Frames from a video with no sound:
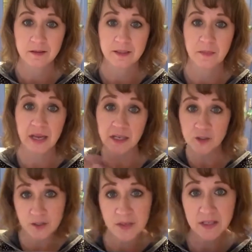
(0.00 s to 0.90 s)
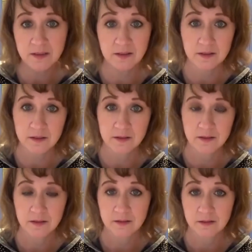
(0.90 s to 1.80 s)
to manage some of this,
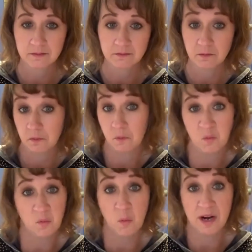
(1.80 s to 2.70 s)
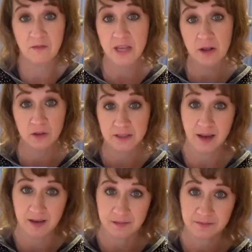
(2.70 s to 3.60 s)
whatever that looks
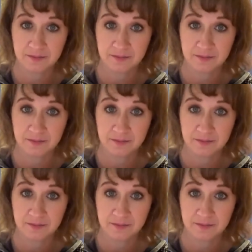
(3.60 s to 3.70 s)
like.